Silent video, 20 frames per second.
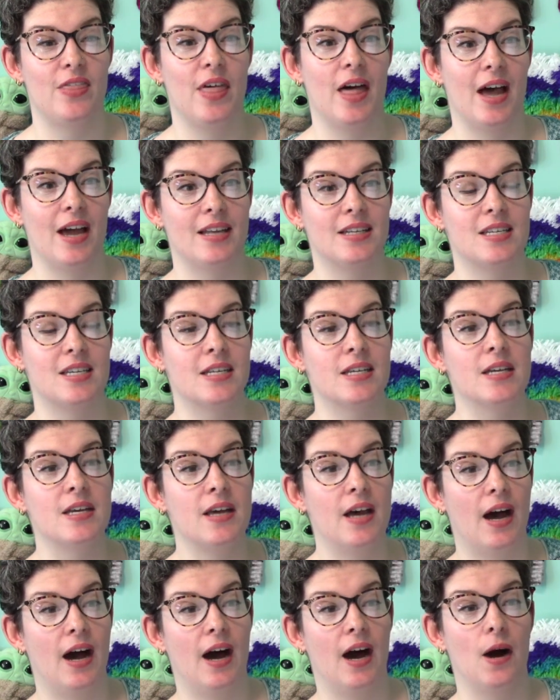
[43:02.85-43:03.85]
that
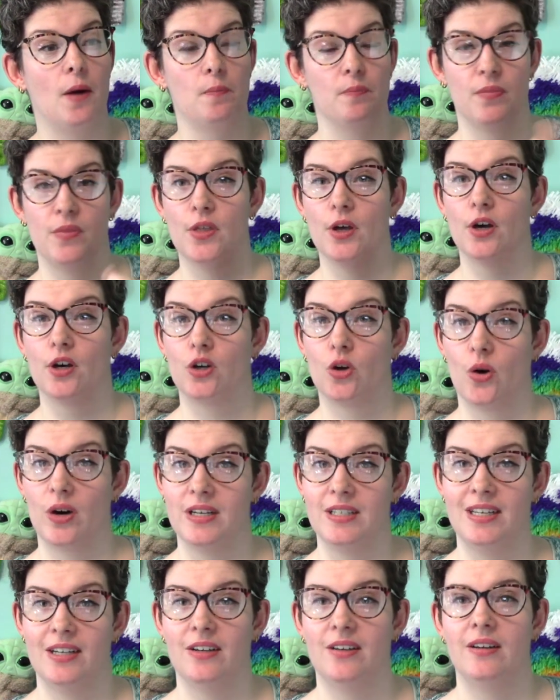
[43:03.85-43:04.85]
the
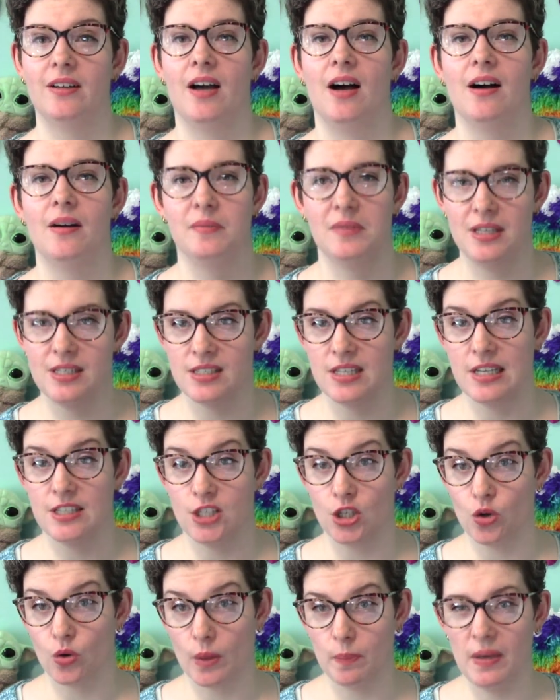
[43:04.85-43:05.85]
Corriedale is nice
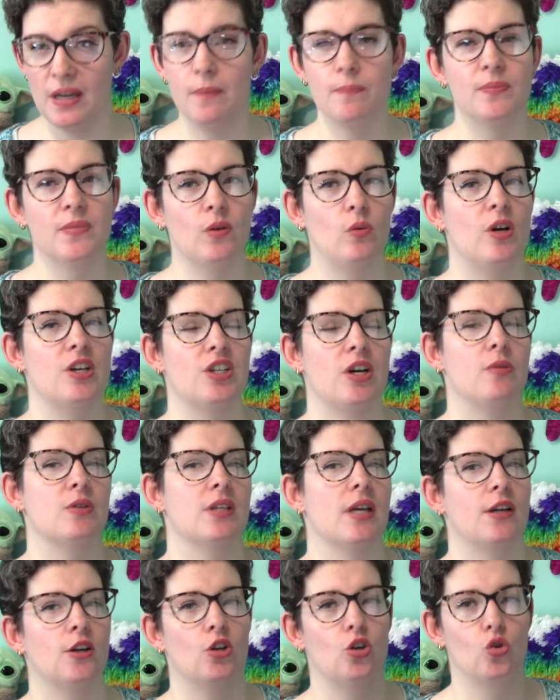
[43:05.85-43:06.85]
and grippy, which I was
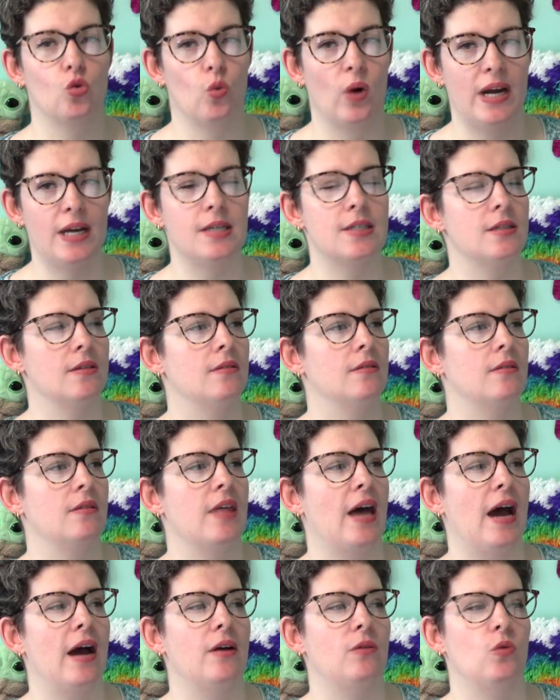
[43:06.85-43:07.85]
like, great,
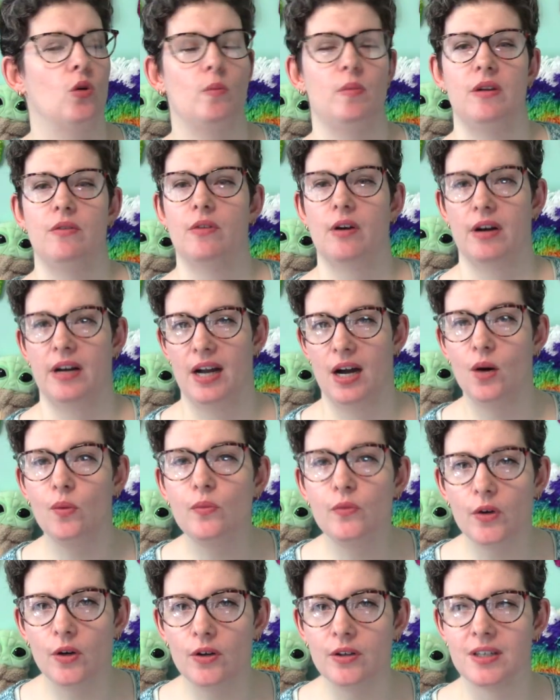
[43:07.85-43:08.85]
that will be very
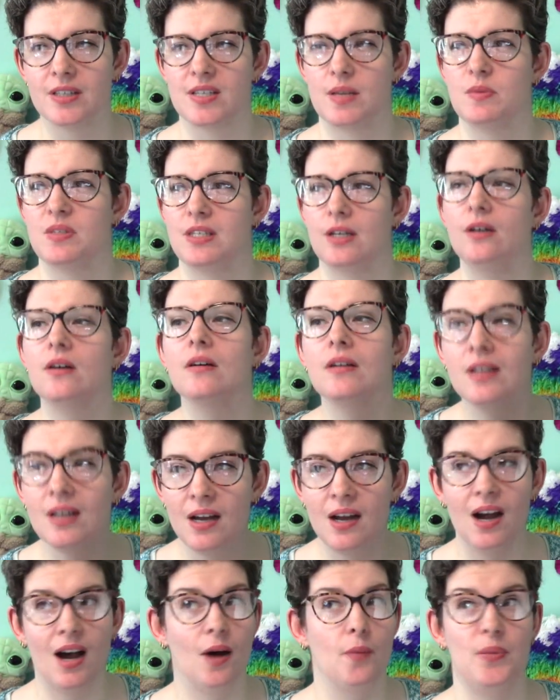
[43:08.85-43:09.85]
helpful, because I'm still
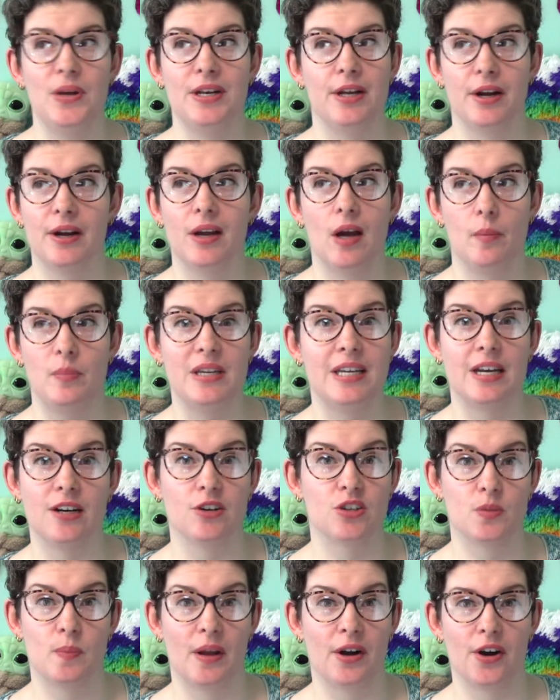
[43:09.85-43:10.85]
a beginner
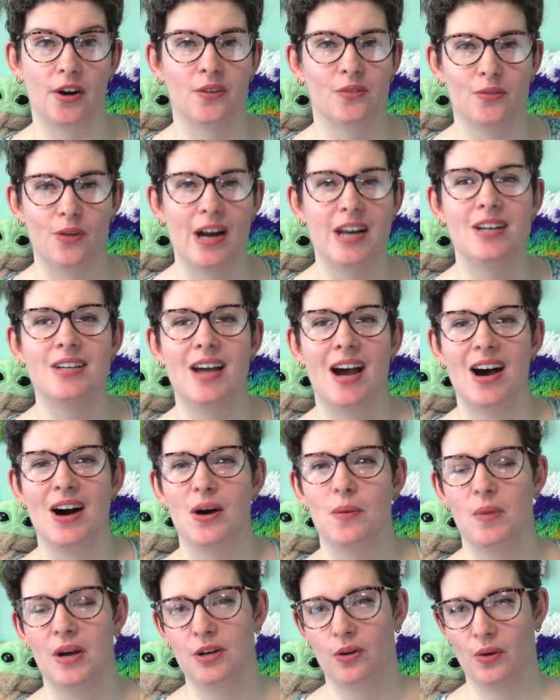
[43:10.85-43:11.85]
spinner, right?
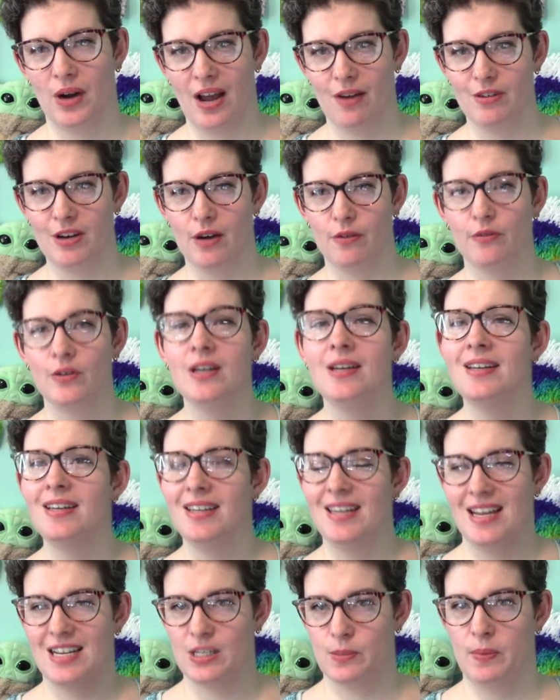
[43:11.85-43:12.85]
I don't have enough
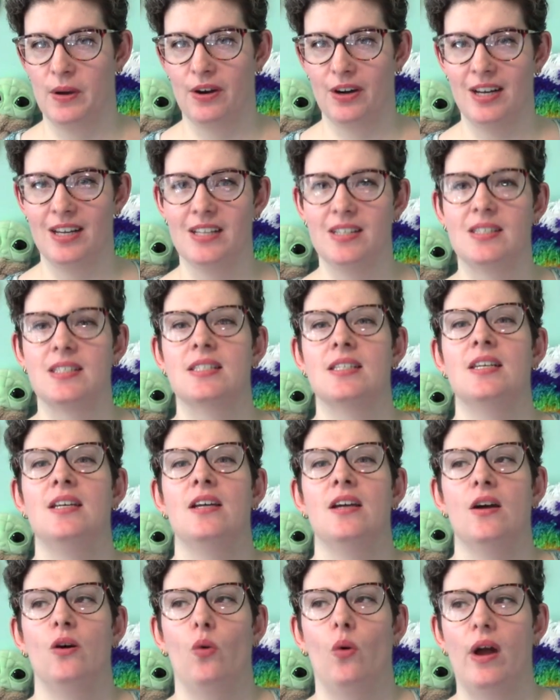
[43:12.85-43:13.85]
experience
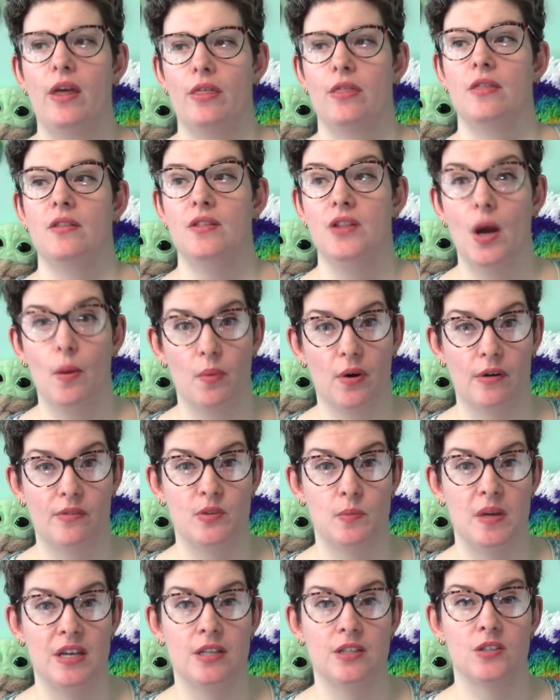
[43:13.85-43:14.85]
with number of
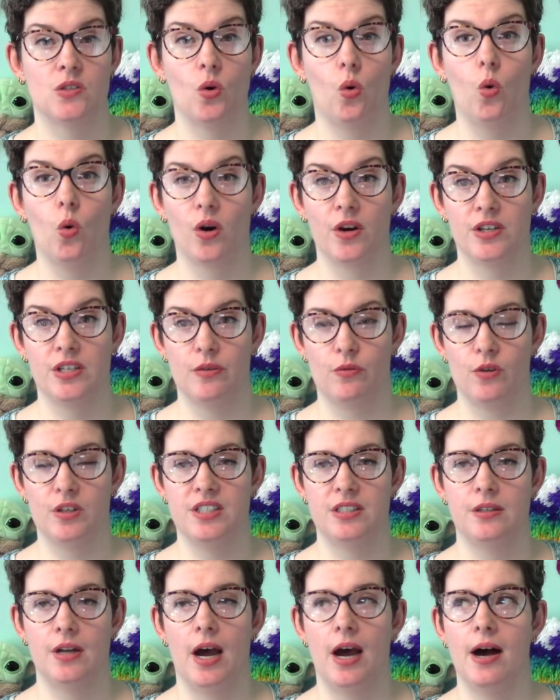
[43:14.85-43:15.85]
spins or different
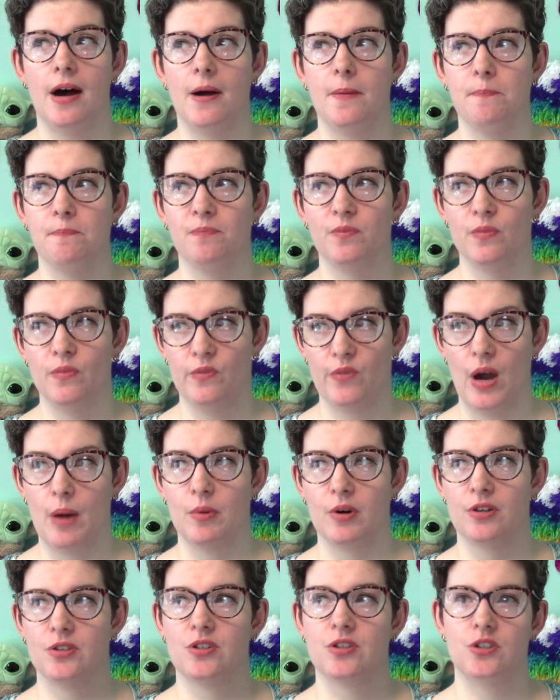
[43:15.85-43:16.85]

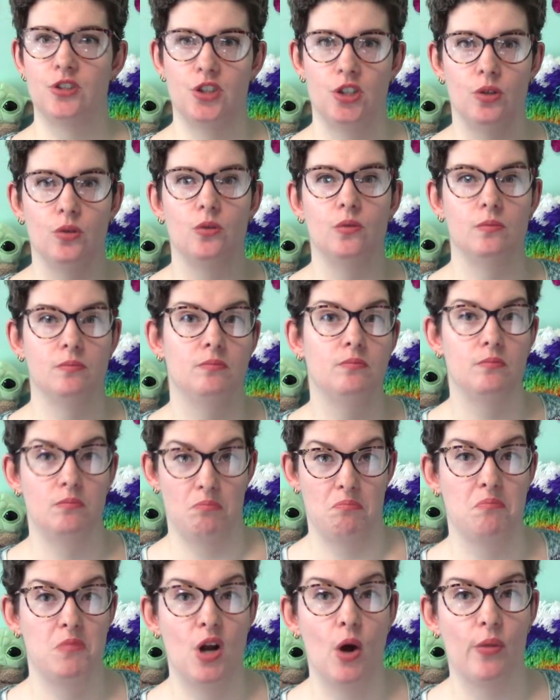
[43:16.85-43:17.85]
fibers to
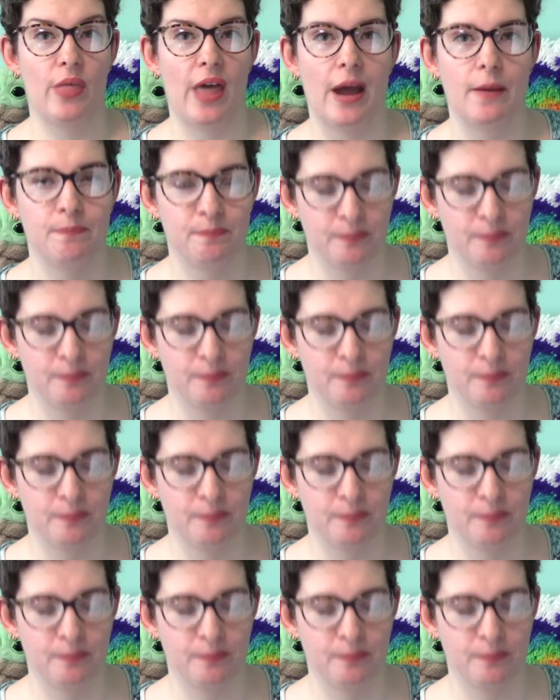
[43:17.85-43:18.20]
know that.